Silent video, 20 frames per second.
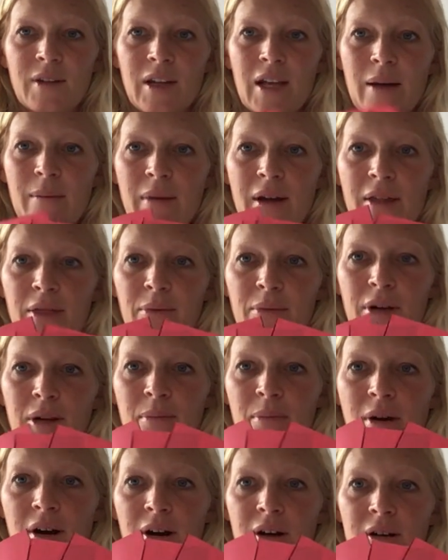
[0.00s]
Got my three
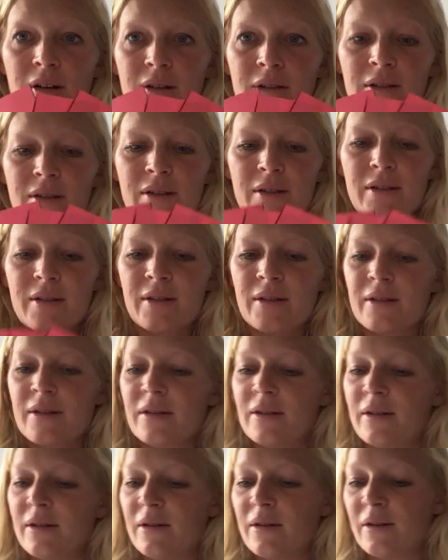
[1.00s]
parts.
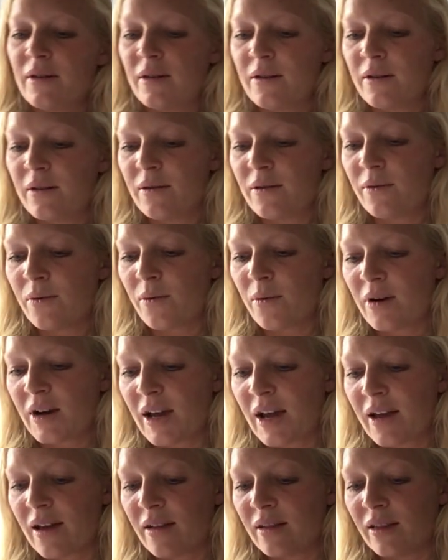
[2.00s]
When
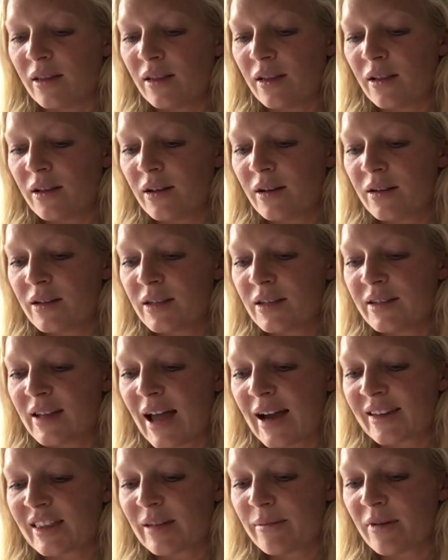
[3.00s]
I
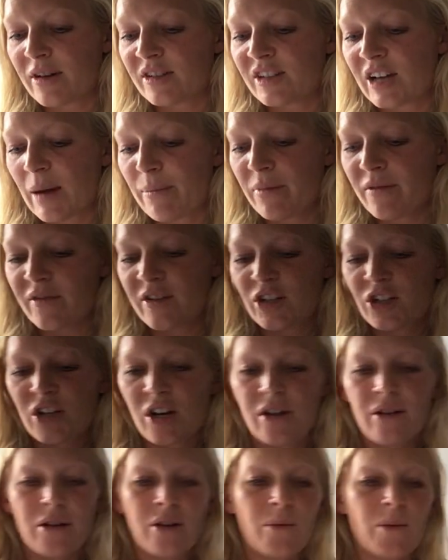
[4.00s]
stack them on top of each
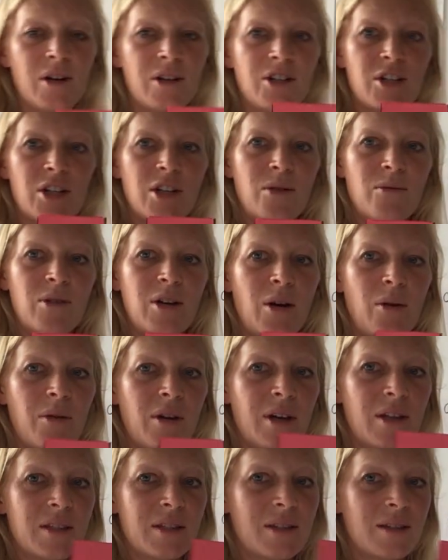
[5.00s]
other, what do you
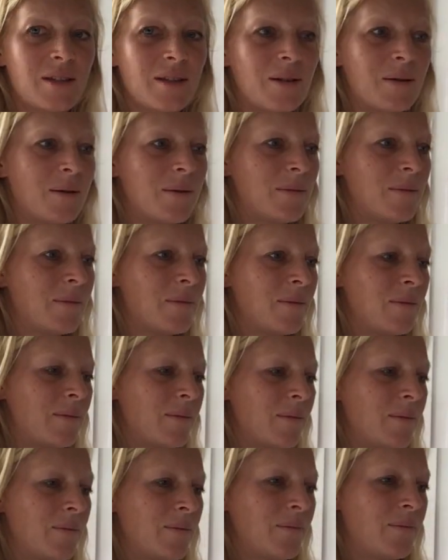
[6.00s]
notice?
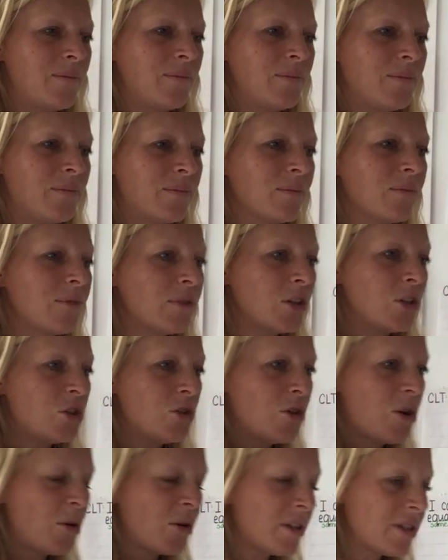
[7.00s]
Did
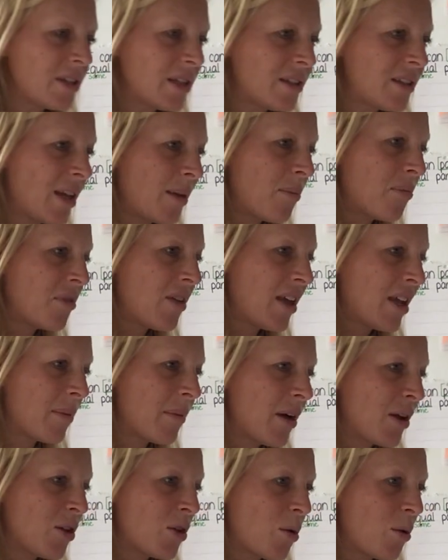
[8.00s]
you notice the same thing
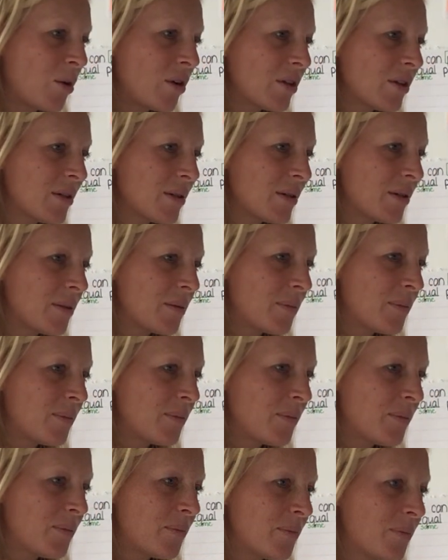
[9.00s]
about yours?
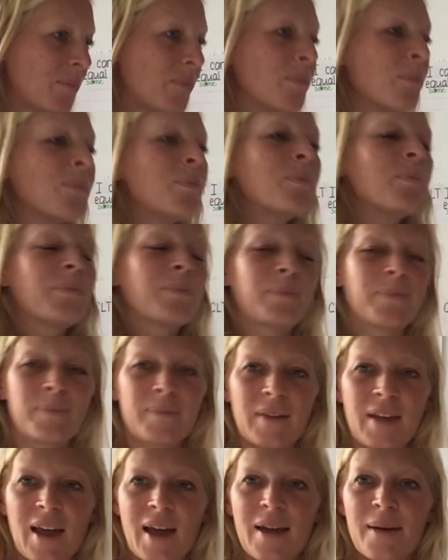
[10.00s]

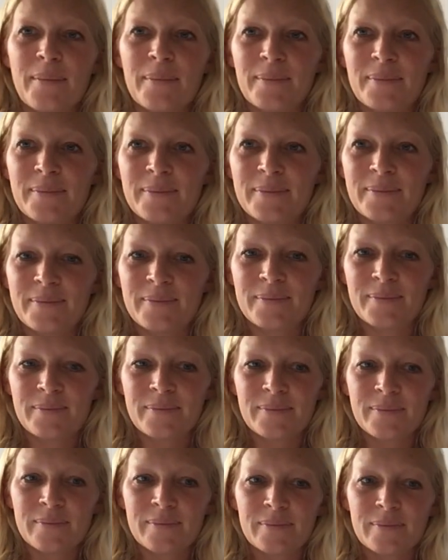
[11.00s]
Okay.
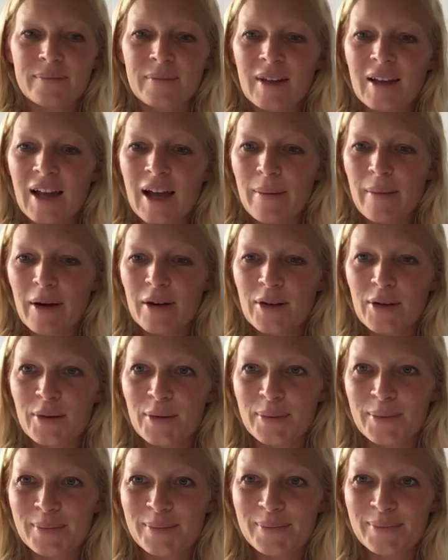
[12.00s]
How about
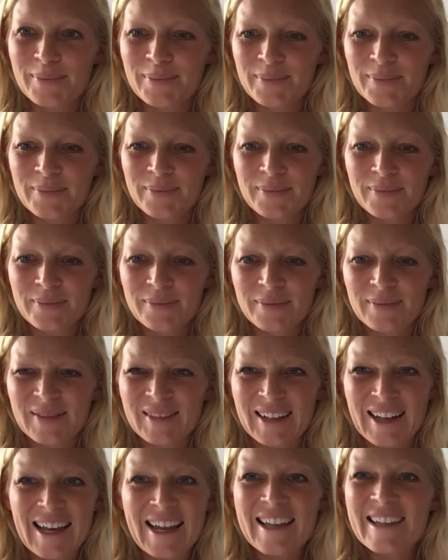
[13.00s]
you?
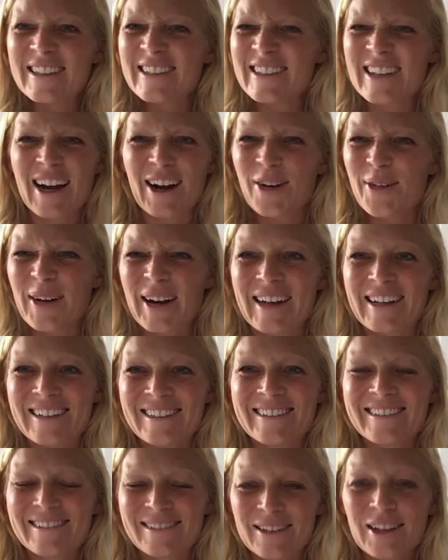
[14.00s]
Not quite.
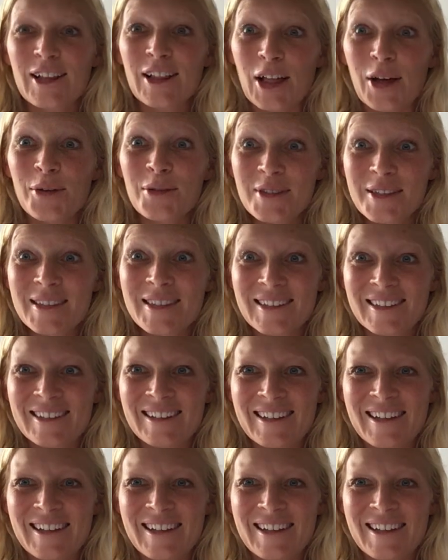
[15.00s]
Close.